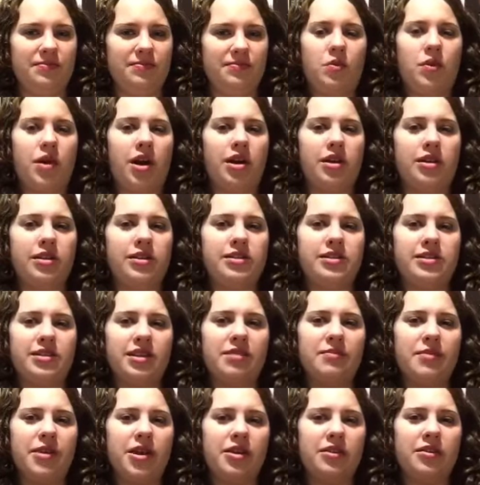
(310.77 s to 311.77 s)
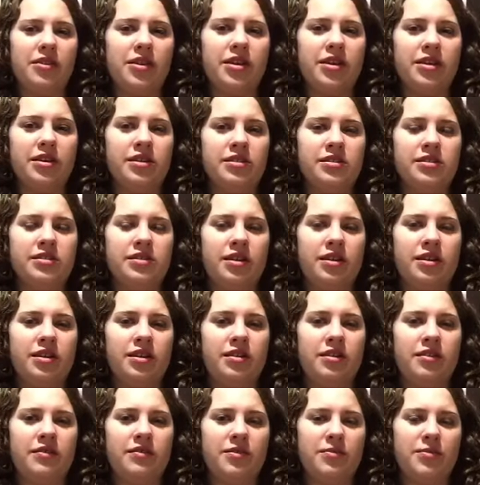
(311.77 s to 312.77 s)
While in some areas
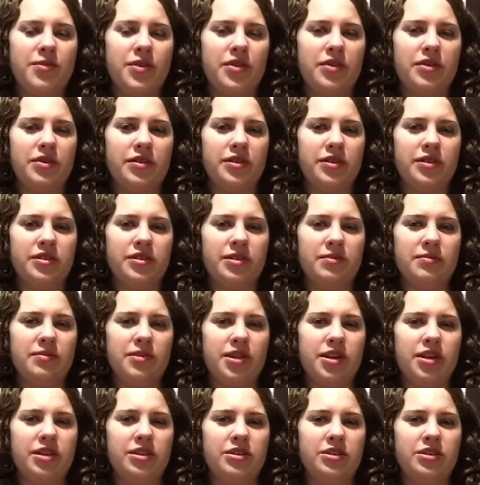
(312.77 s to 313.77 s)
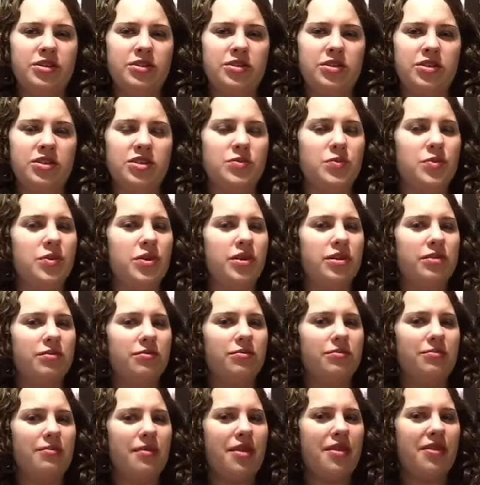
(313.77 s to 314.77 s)
of imperialism the conditions weren't
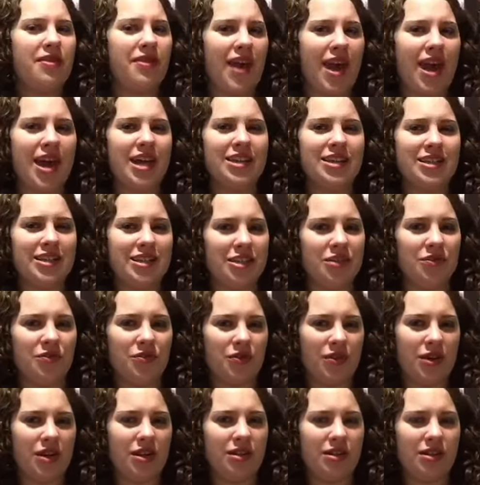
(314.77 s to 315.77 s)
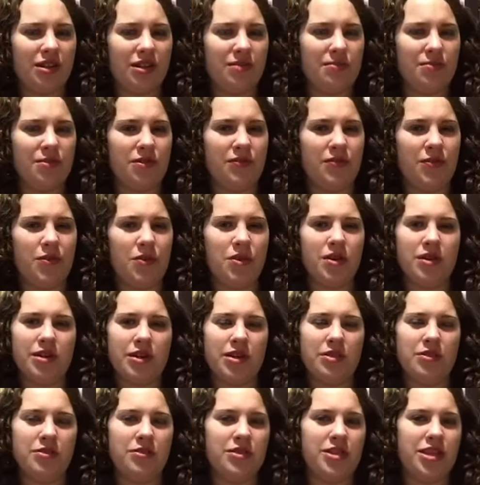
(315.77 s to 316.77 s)
that different than before, in
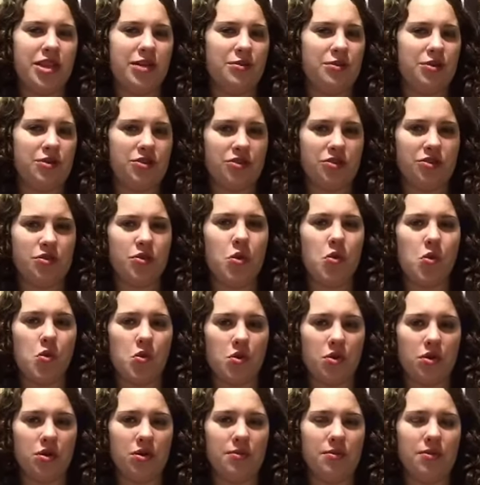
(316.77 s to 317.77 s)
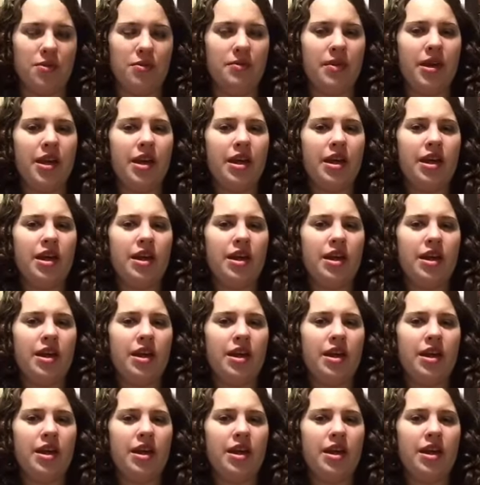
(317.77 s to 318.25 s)
others they were just horrible.